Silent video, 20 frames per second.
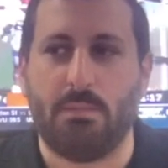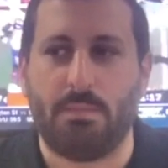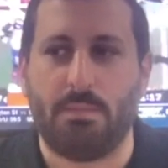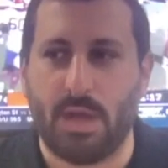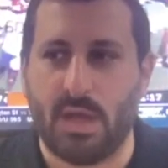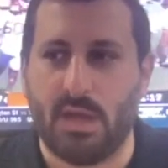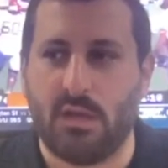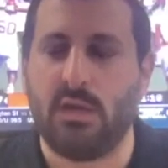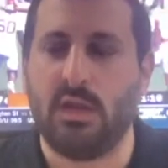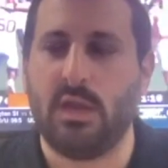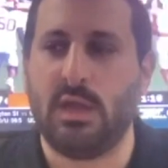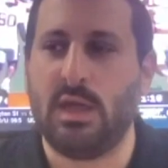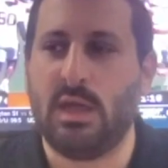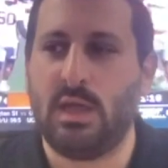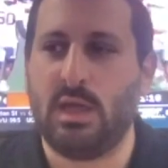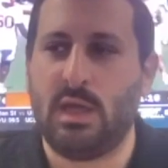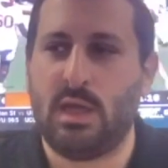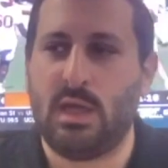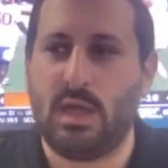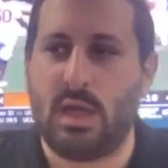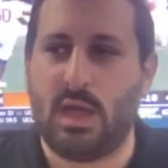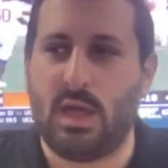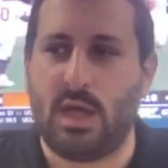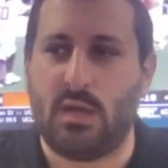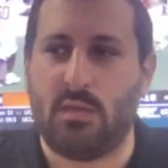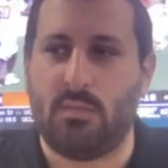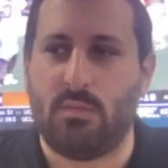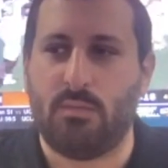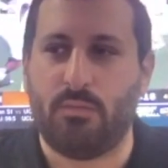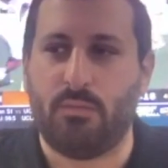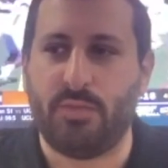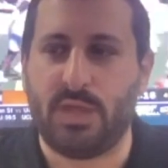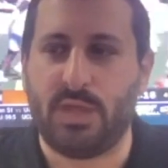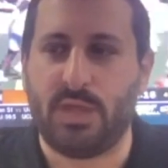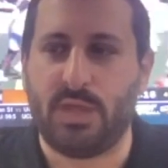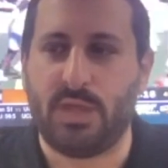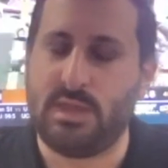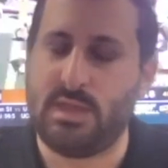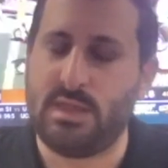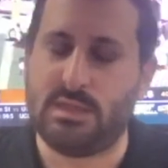But
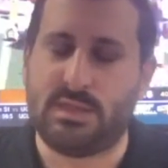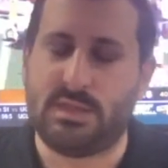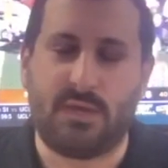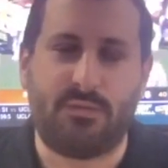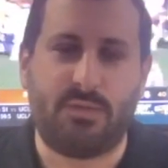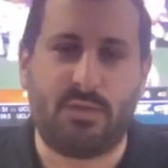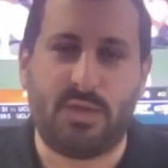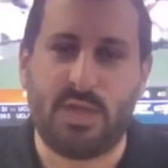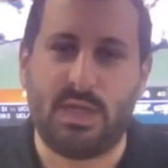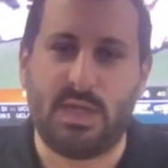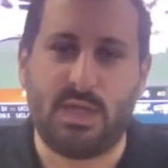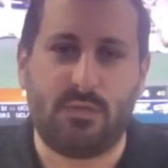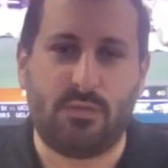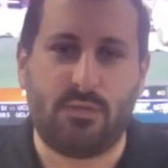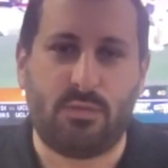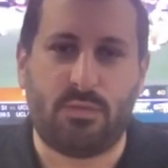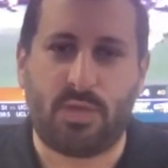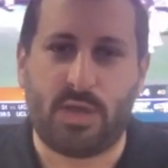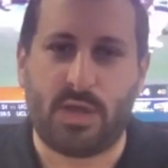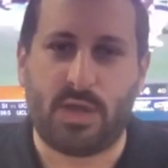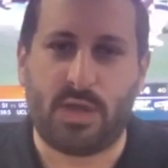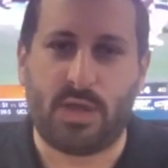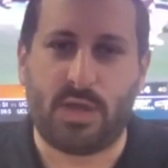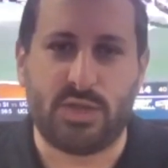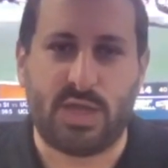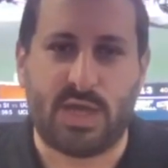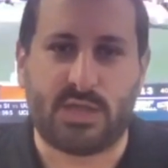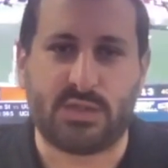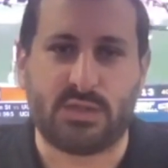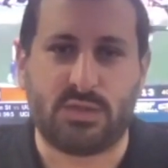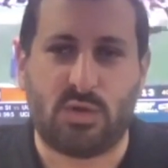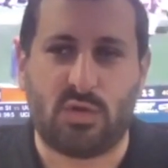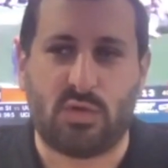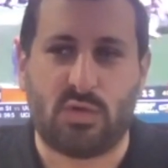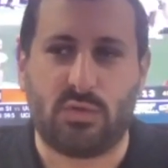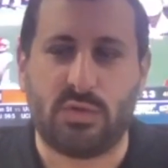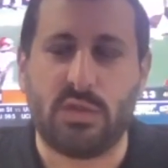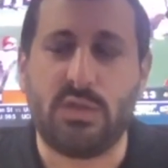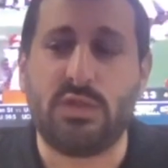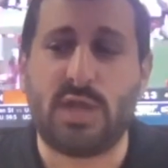he's definitely a different player than Jackson
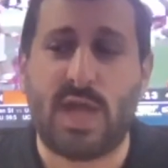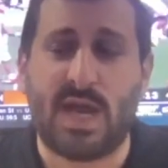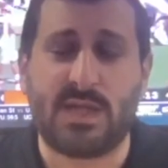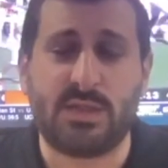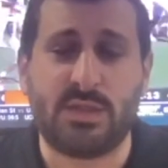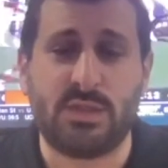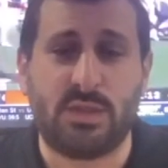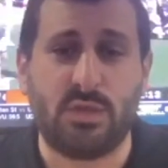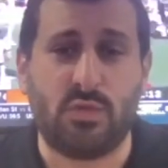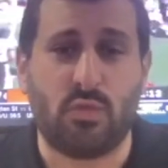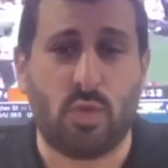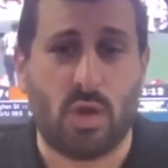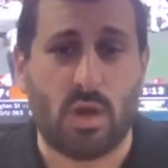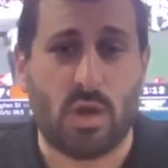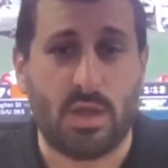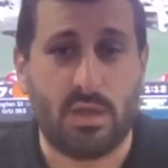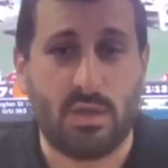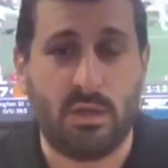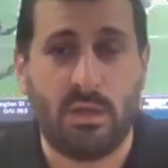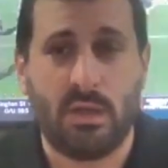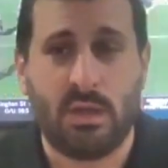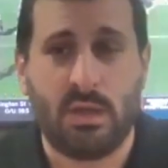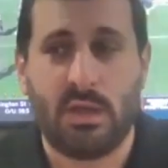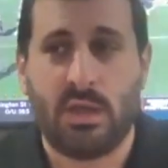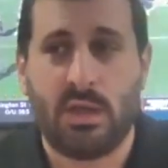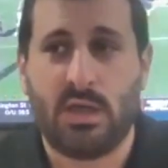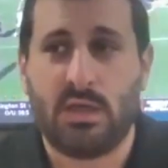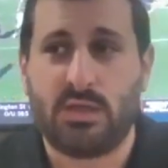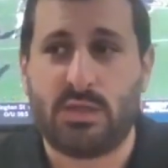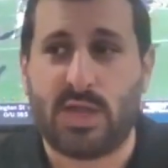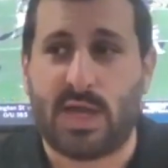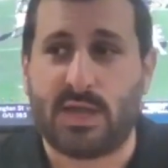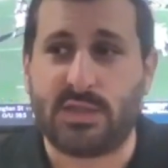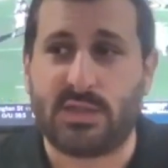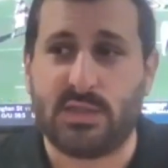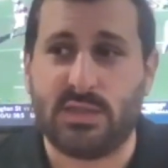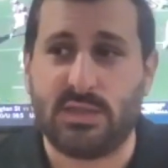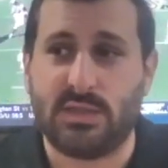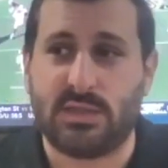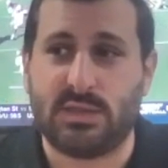Arnold. And Jackson could run.
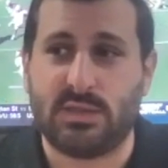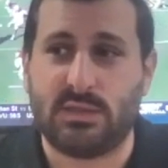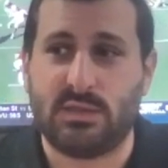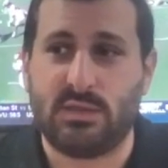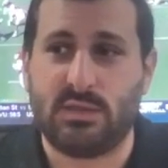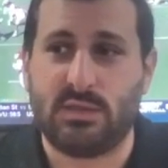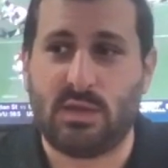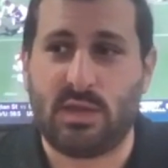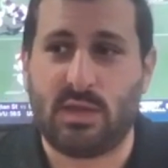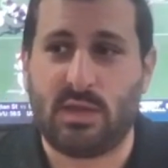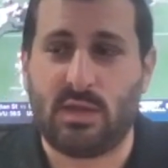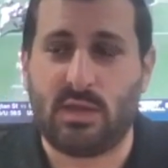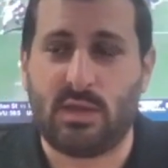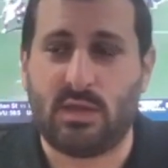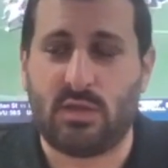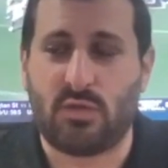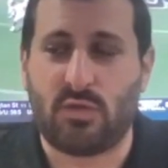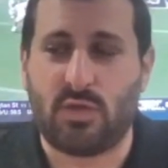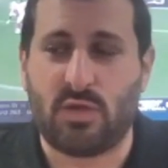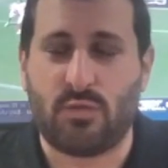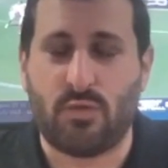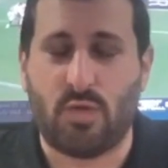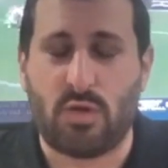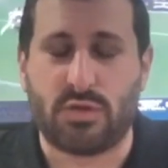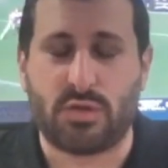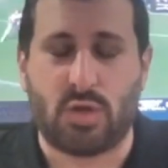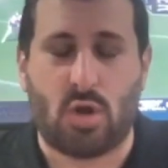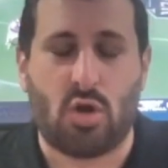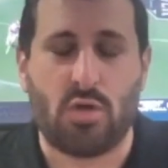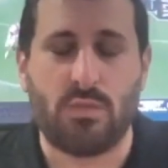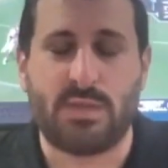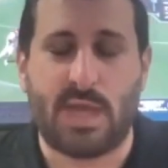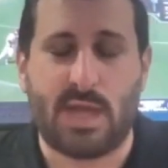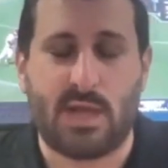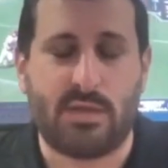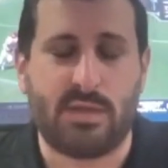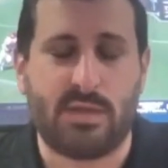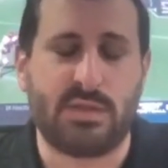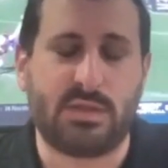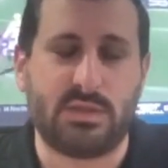Jackson is, as far as arm
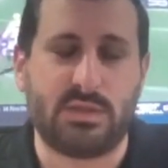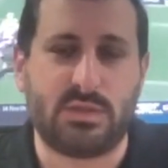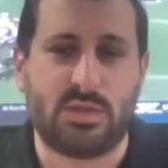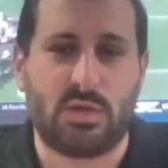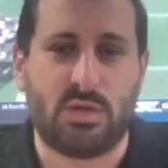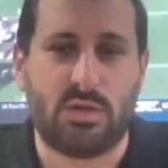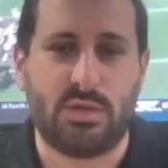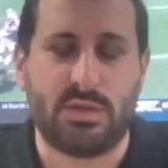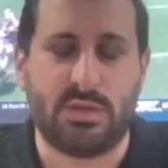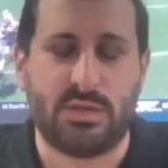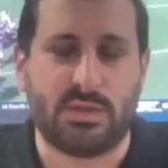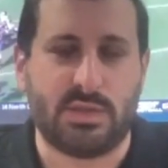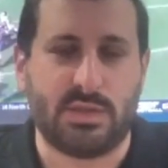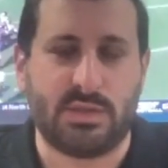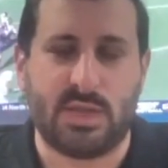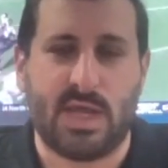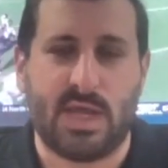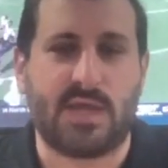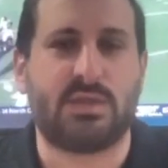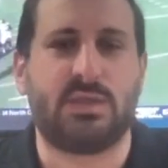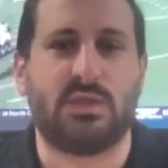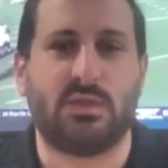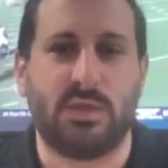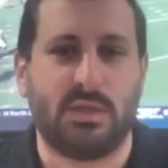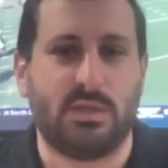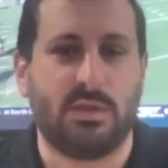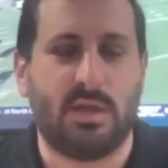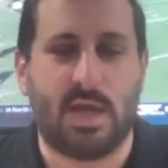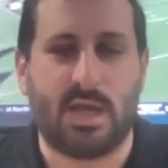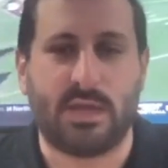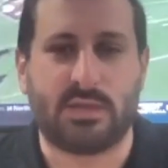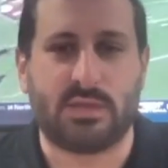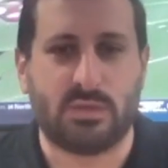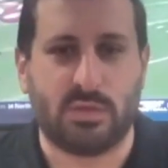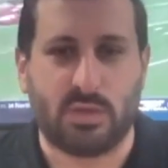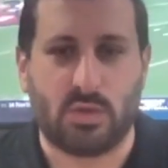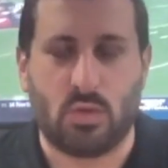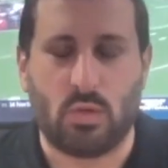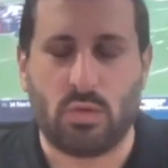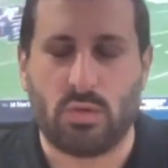talent is concerned, is an
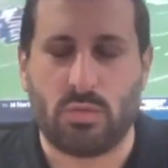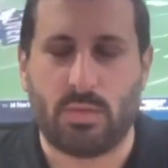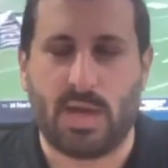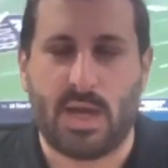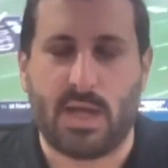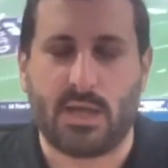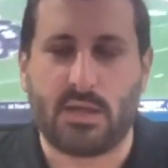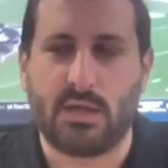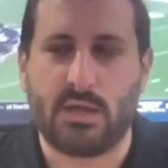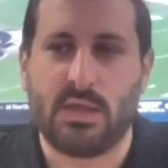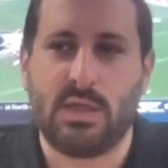excellent quarterback.